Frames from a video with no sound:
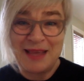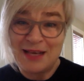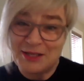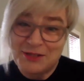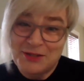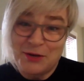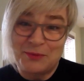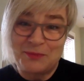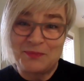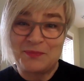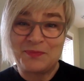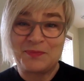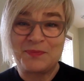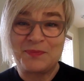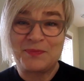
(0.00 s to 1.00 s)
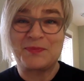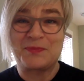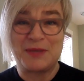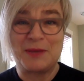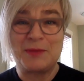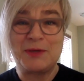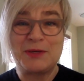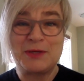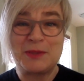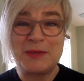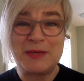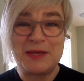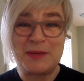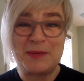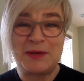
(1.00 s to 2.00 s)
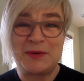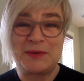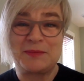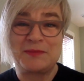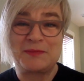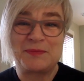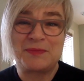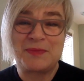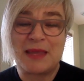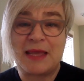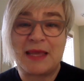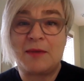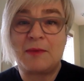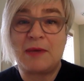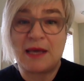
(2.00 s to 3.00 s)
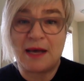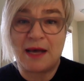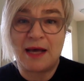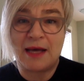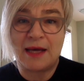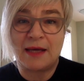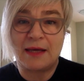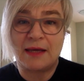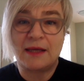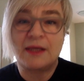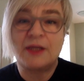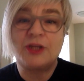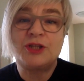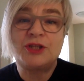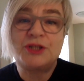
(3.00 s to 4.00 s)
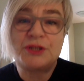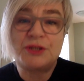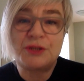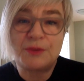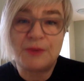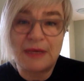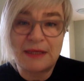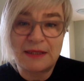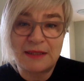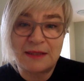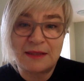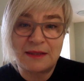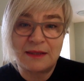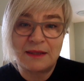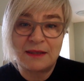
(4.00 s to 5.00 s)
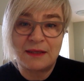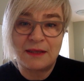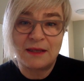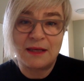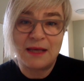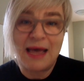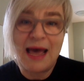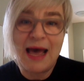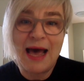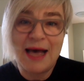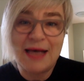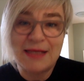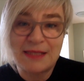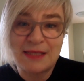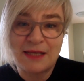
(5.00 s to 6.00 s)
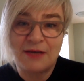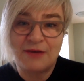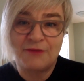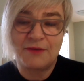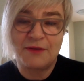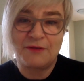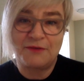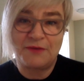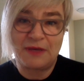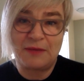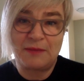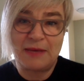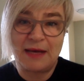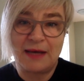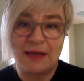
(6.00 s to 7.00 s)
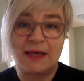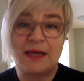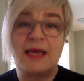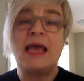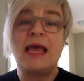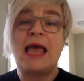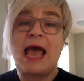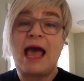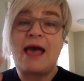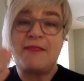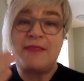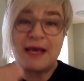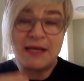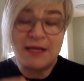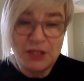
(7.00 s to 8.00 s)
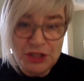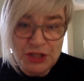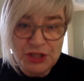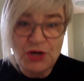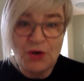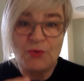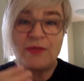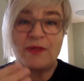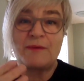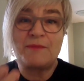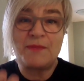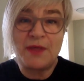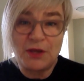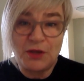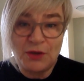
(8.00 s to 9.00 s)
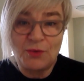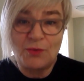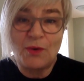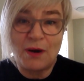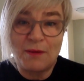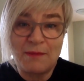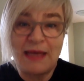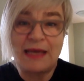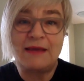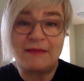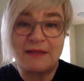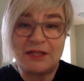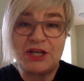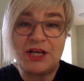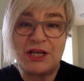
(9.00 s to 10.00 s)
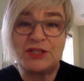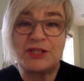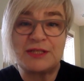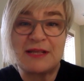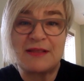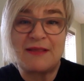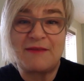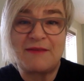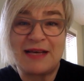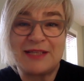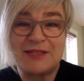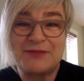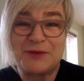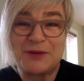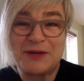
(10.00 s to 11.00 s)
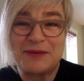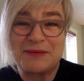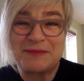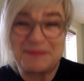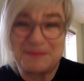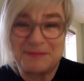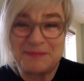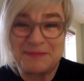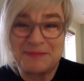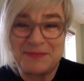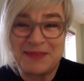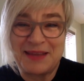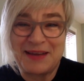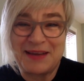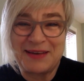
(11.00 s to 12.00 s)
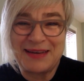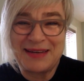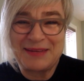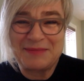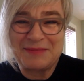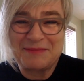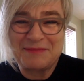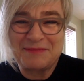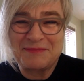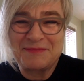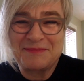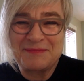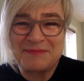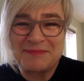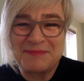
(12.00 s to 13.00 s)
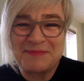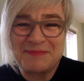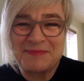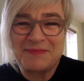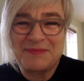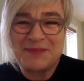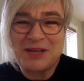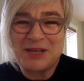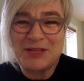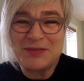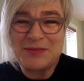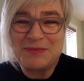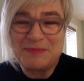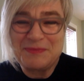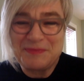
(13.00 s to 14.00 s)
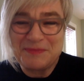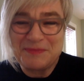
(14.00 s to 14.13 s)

So www.ebi do it. Ask for the feedback and then show them that you are making the changes that they've asked for. All right. Talk soon.